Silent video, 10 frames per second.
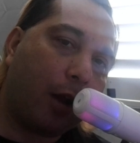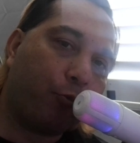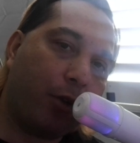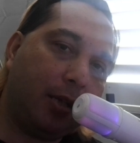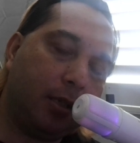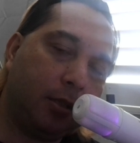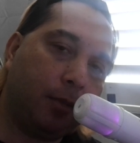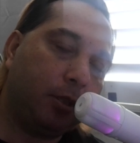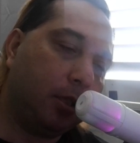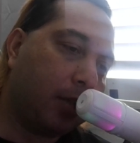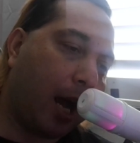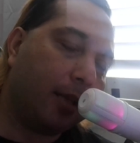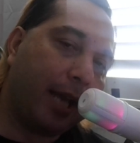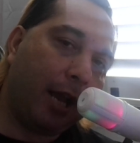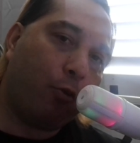taught racism. She's
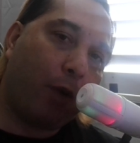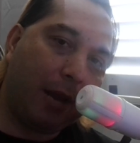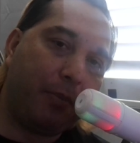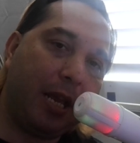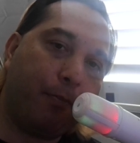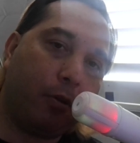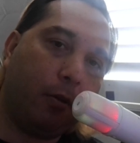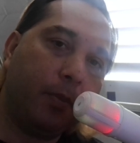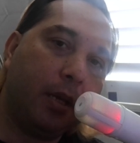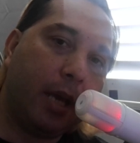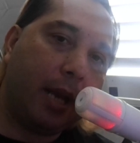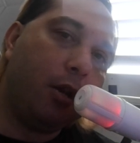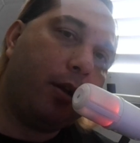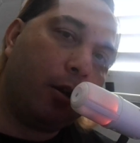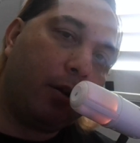taught to hate white people,
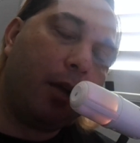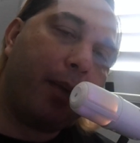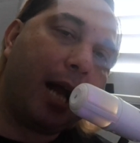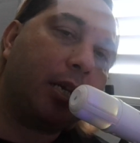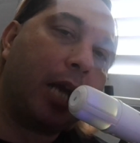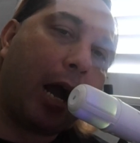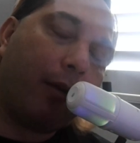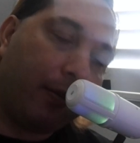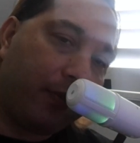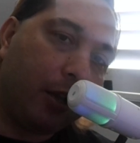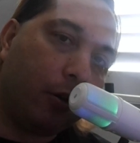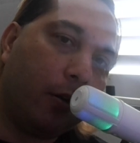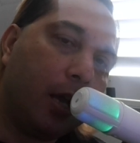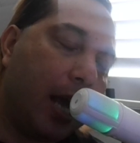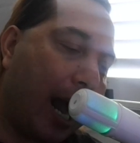and you can only imagine how I
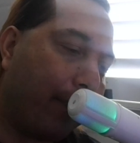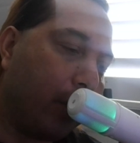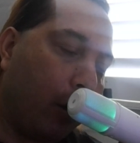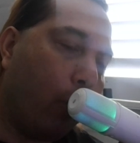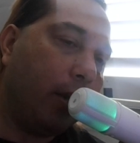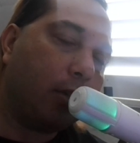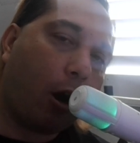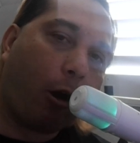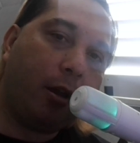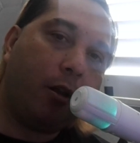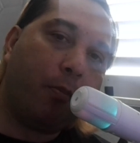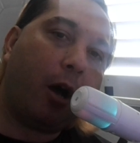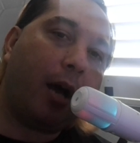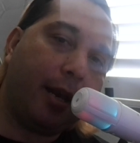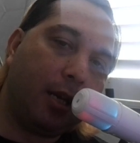feel. Have to always argue
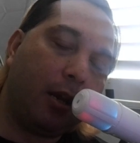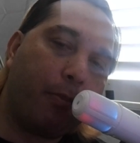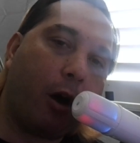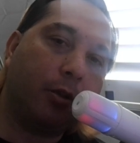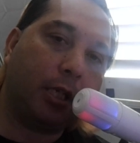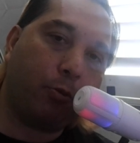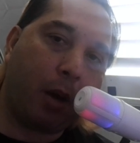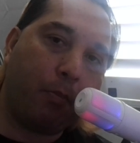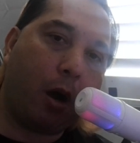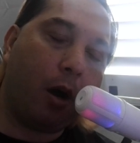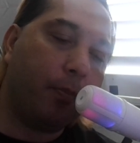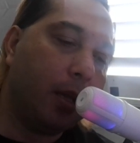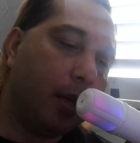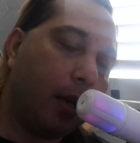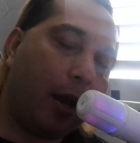about identity politics with my mom,
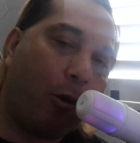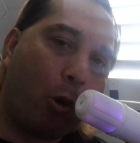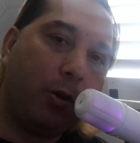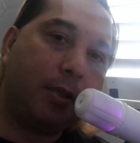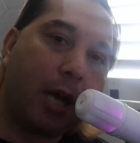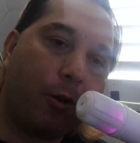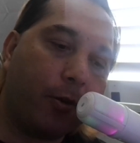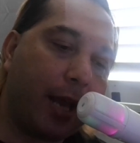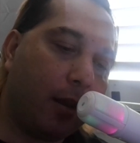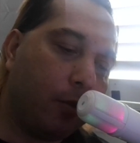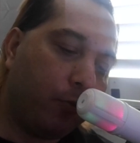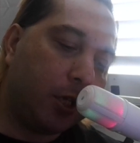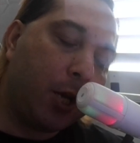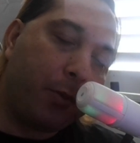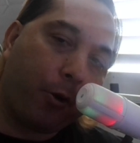and I always tell her that we
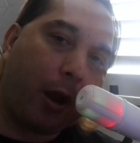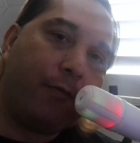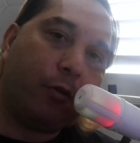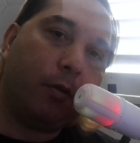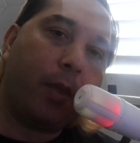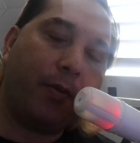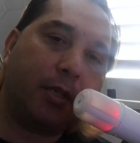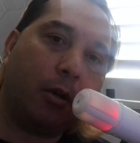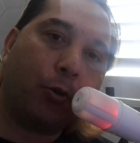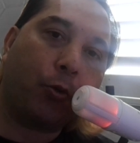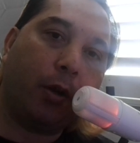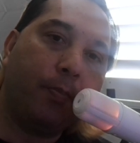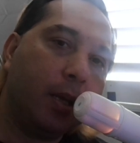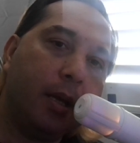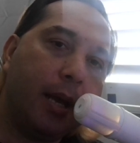should be grateful in this country.
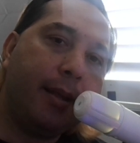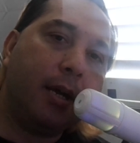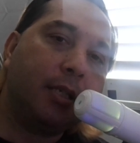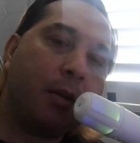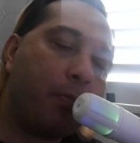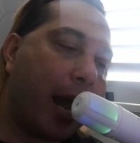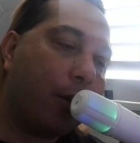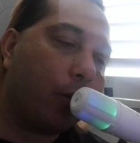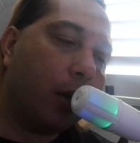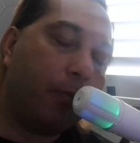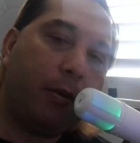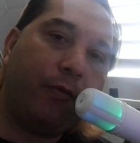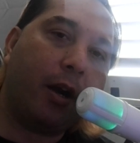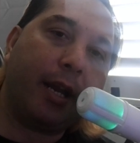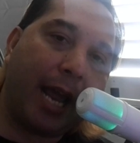It doesn't matter if you
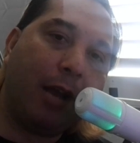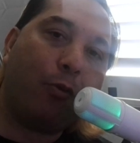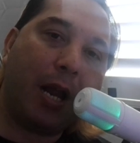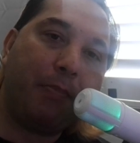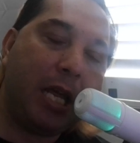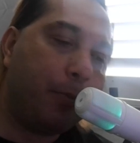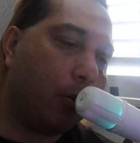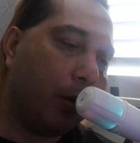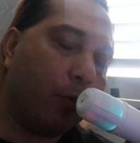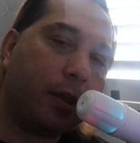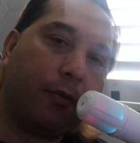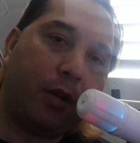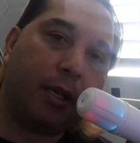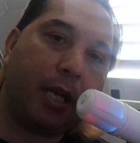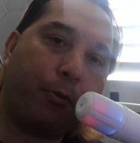fucking hate white people and what the
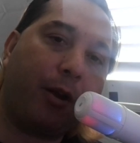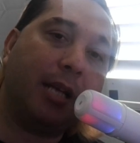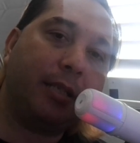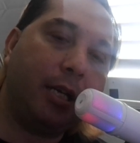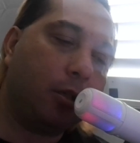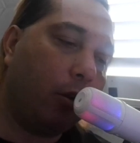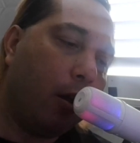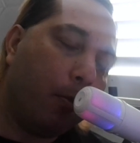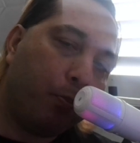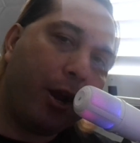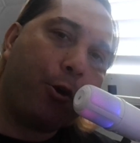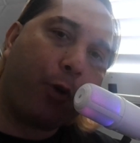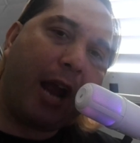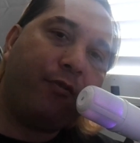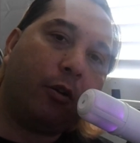fucking Democrats teach you. Be
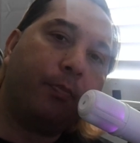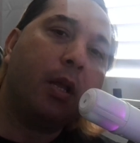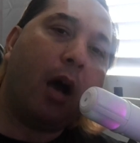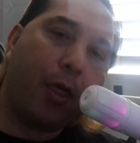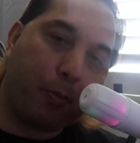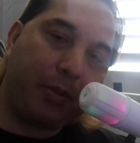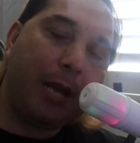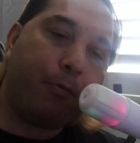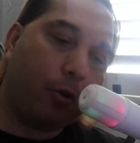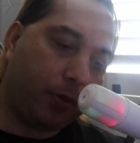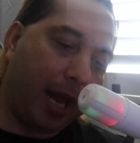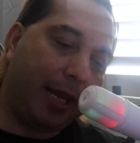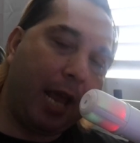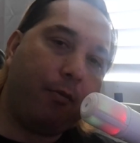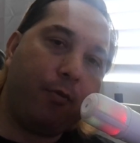grateful of the people
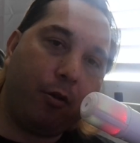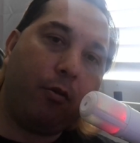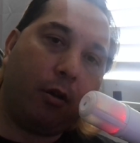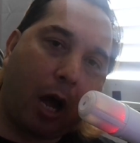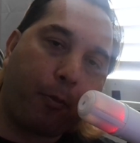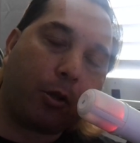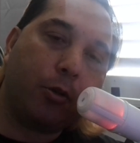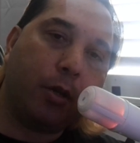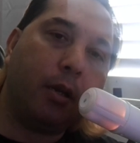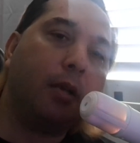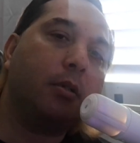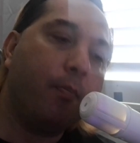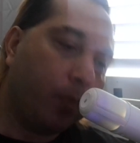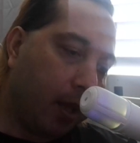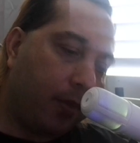that gave you opportunities,
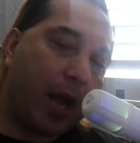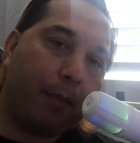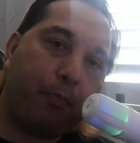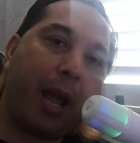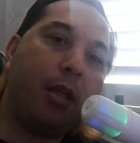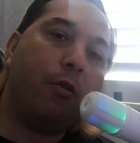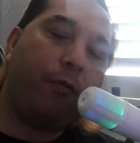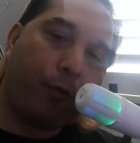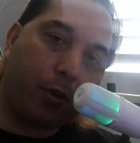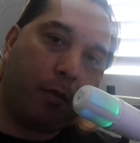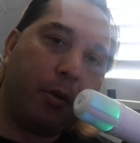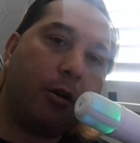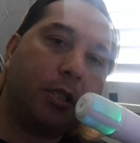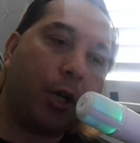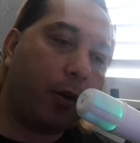that pay you for the
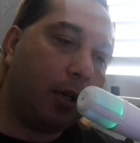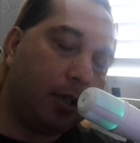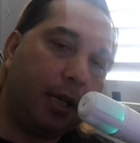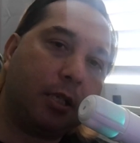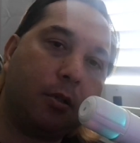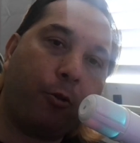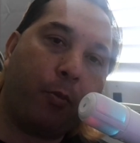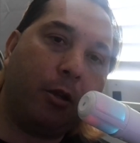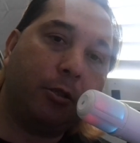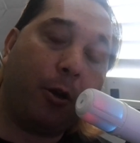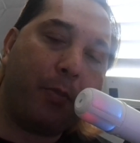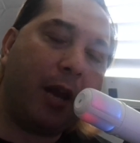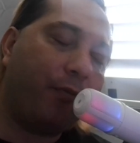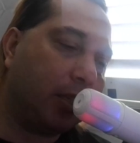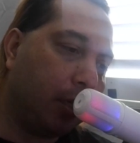military. She gets her military
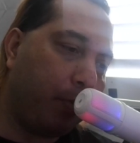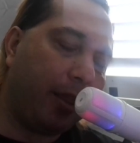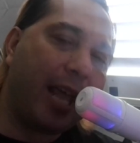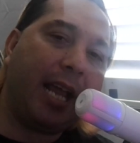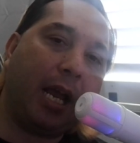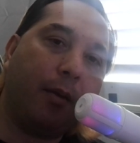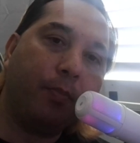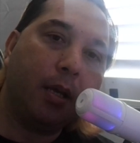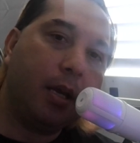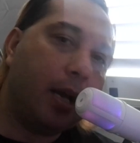benefits, and be thinking.